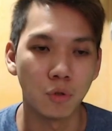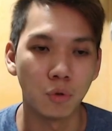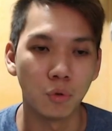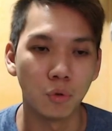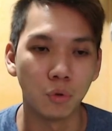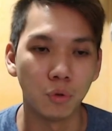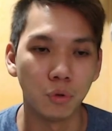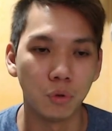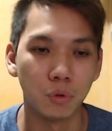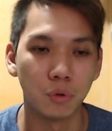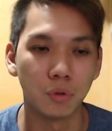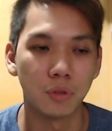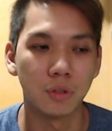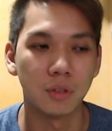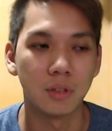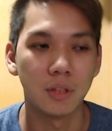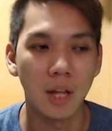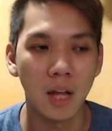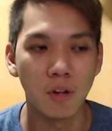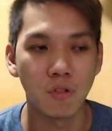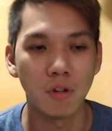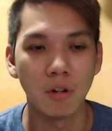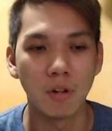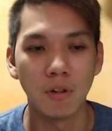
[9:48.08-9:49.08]
to use
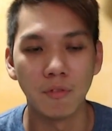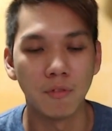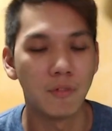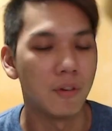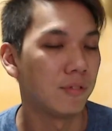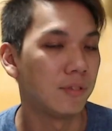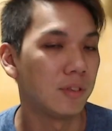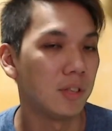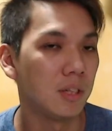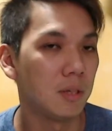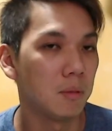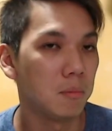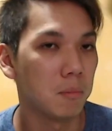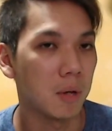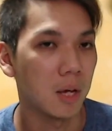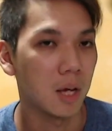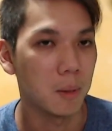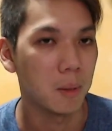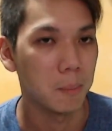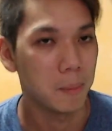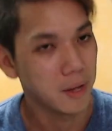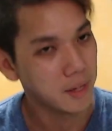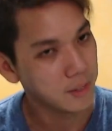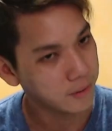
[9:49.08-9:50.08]
950
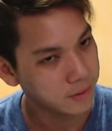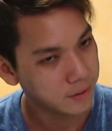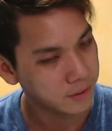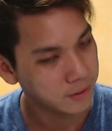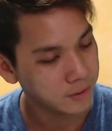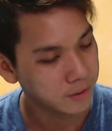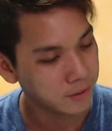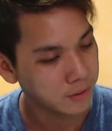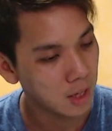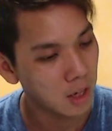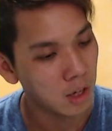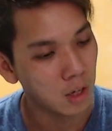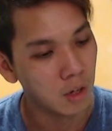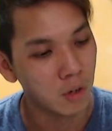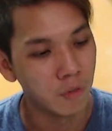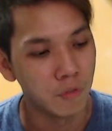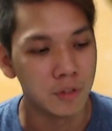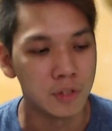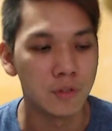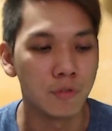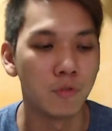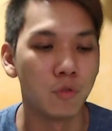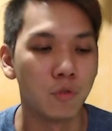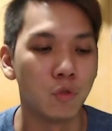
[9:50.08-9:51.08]
megabytes out of
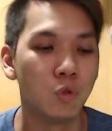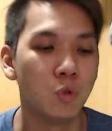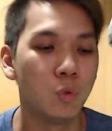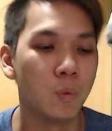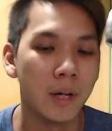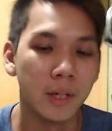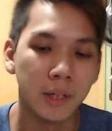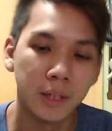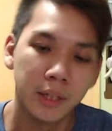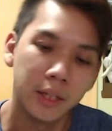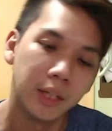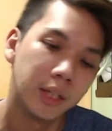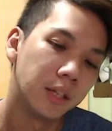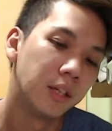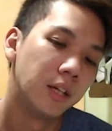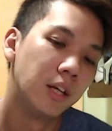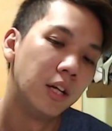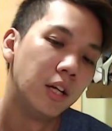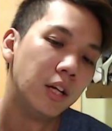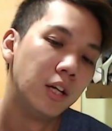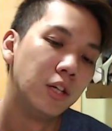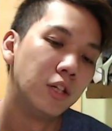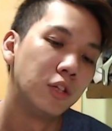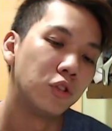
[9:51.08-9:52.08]
its full 1 gig.
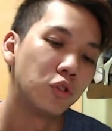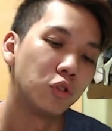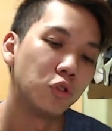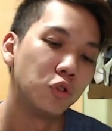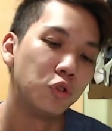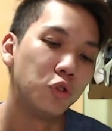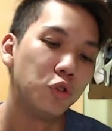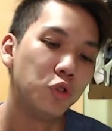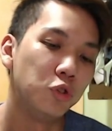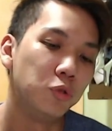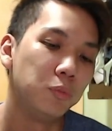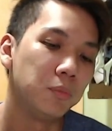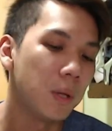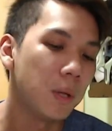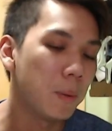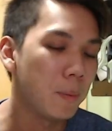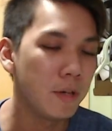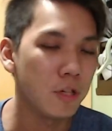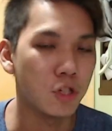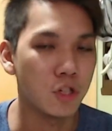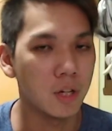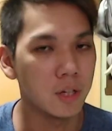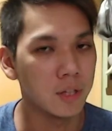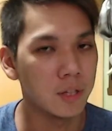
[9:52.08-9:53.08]
So maybe
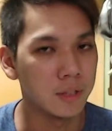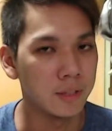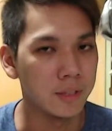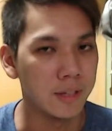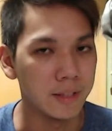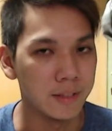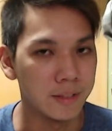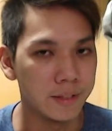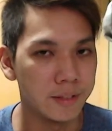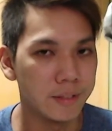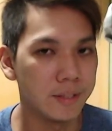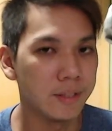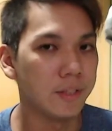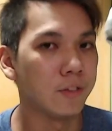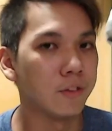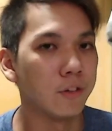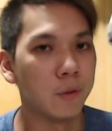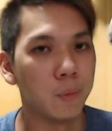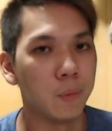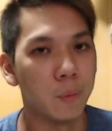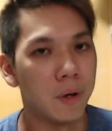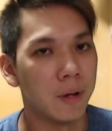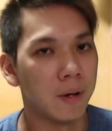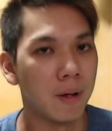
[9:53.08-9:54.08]
it's just that scene
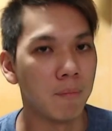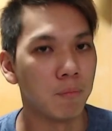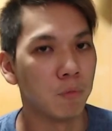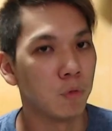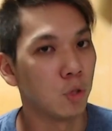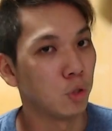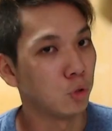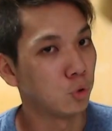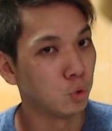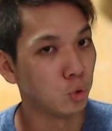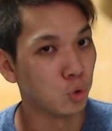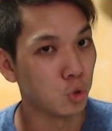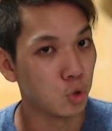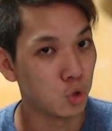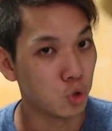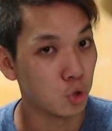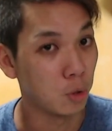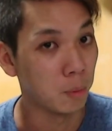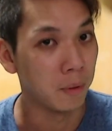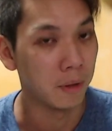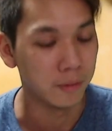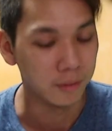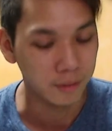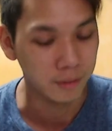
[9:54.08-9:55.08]
or what, I'm not too sure
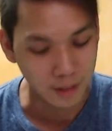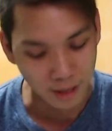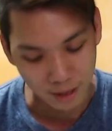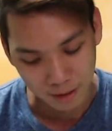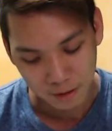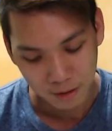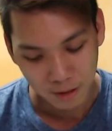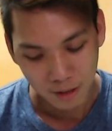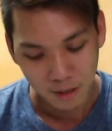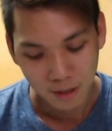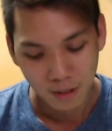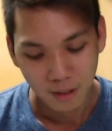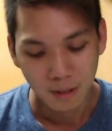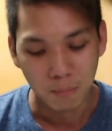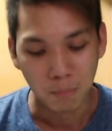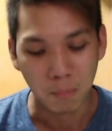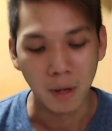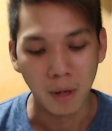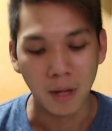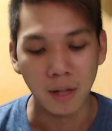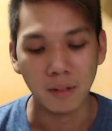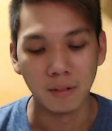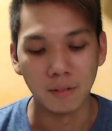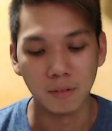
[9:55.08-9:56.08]
about that.
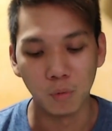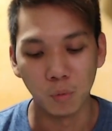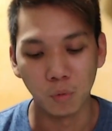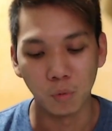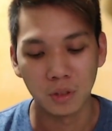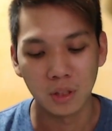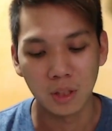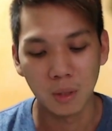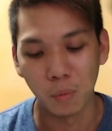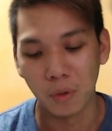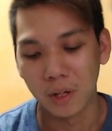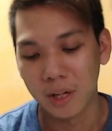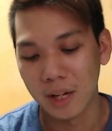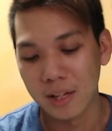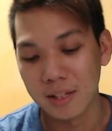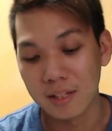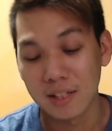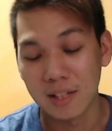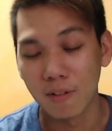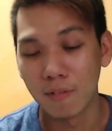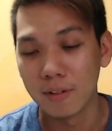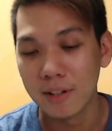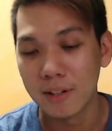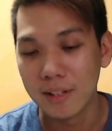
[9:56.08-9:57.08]
But we can
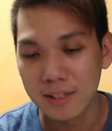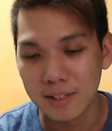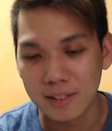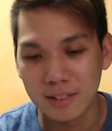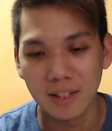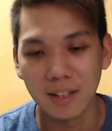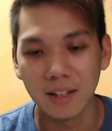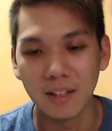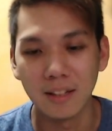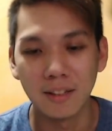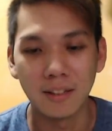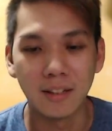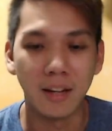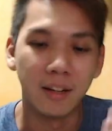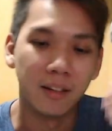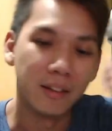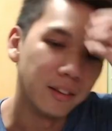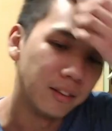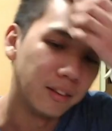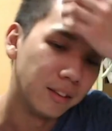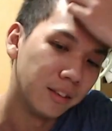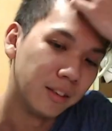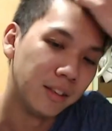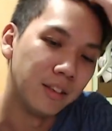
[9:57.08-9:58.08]
safely say that
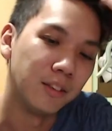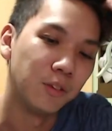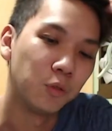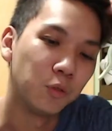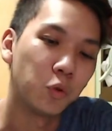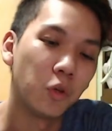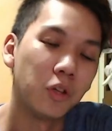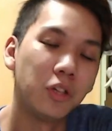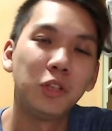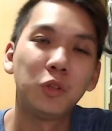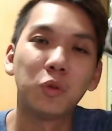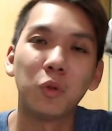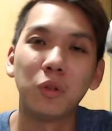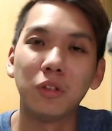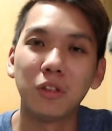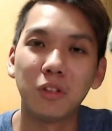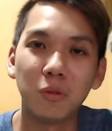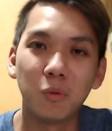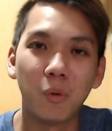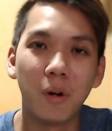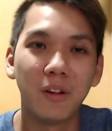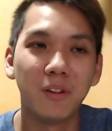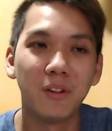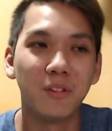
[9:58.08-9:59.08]
in
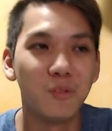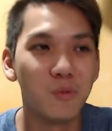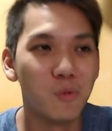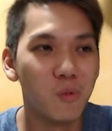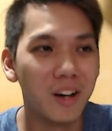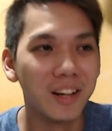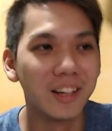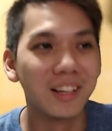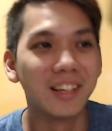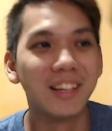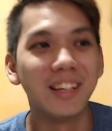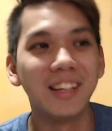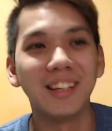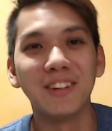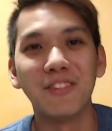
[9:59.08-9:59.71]
2021, 1 gig